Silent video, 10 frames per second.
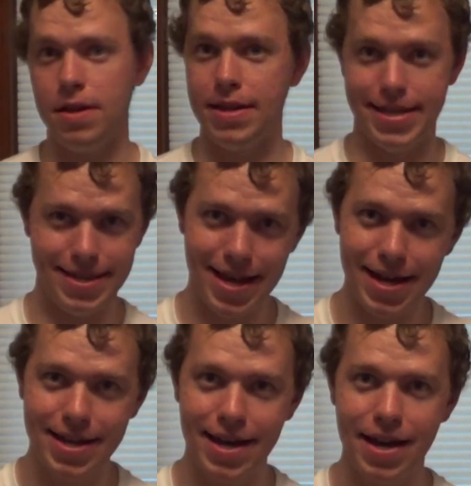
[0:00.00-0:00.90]
think it's
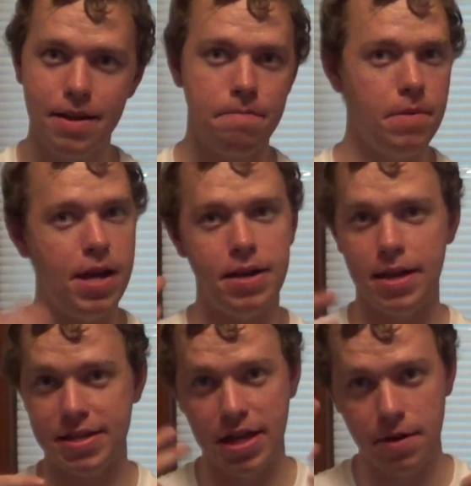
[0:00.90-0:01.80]
not good,
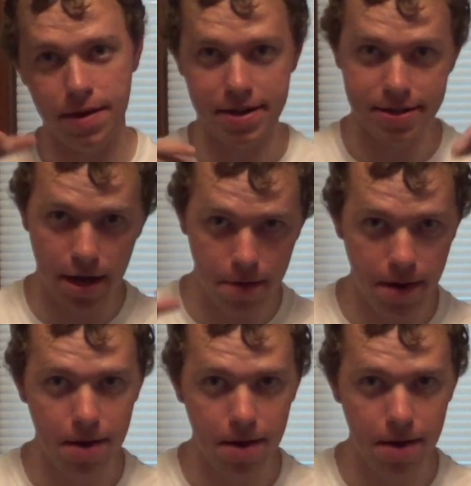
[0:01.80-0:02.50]
etc, etc.